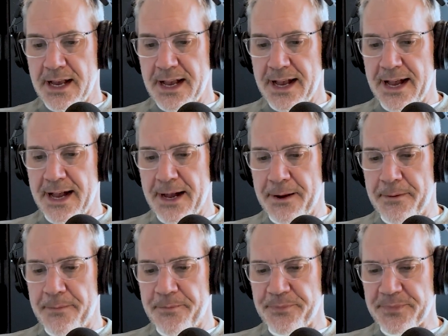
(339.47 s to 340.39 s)

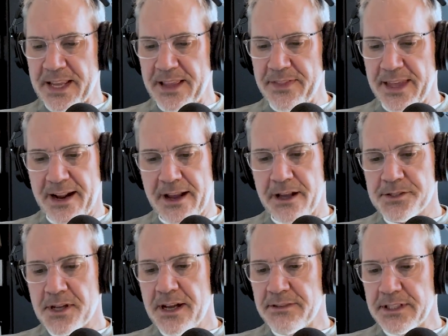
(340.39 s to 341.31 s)
And then I
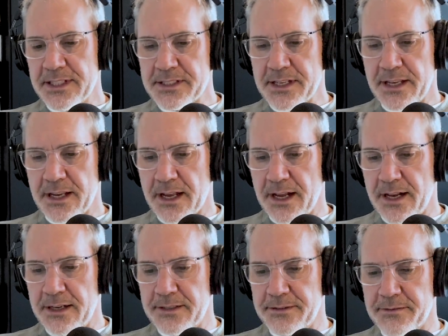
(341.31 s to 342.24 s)
also have a listing
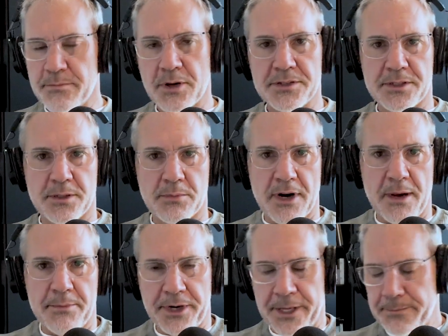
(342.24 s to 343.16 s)
of personal
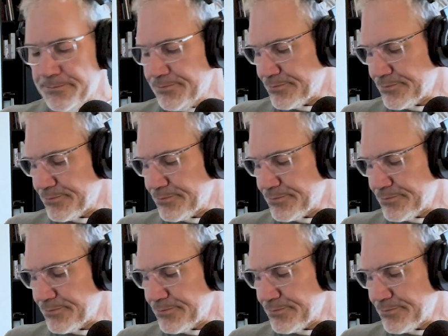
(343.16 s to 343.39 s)
property.